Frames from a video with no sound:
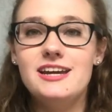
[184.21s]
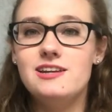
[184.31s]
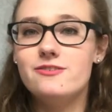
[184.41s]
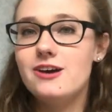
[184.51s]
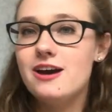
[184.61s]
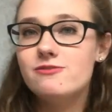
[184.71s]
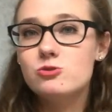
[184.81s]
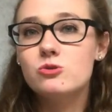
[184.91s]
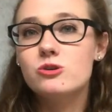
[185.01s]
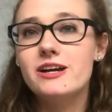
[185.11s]
And if you have
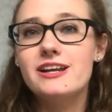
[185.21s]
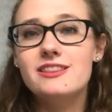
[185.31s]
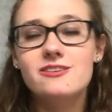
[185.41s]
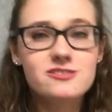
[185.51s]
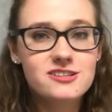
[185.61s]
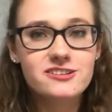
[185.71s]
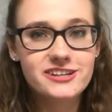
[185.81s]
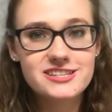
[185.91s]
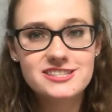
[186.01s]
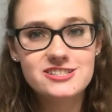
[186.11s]
dual credit, those are the
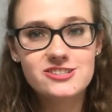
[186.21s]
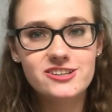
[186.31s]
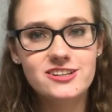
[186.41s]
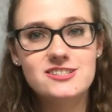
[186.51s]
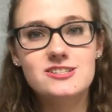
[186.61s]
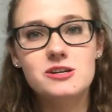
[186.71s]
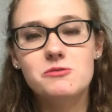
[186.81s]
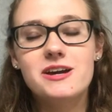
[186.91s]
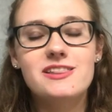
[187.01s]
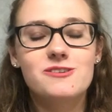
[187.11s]
grades that you're going to start
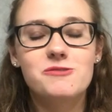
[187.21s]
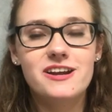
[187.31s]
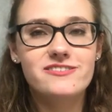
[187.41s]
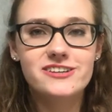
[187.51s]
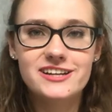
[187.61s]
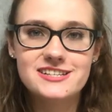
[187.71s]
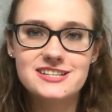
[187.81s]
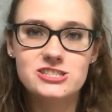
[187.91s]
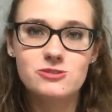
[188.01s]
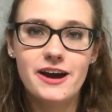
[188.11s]
with, or whatever it is
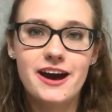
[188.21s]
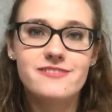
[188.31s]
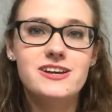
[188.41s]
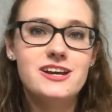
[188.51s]
that you have.